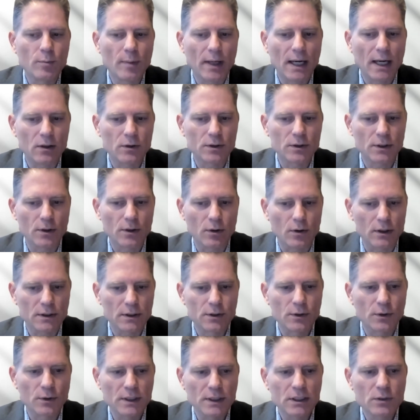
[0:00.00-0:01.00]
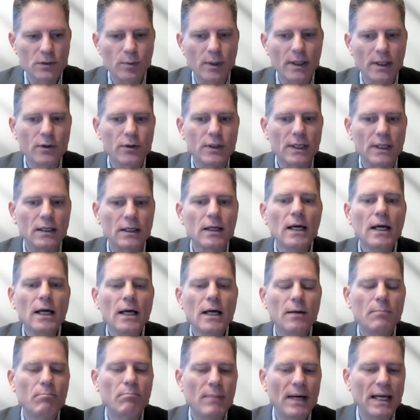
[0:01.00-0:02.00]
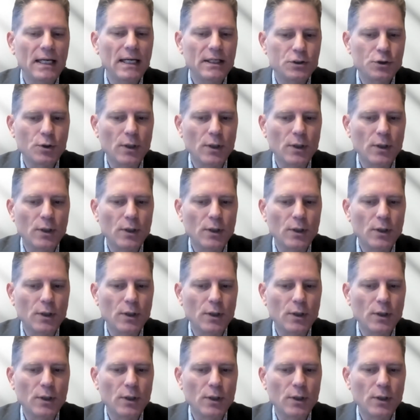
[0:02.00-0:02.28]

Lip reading: households. So this way you can manage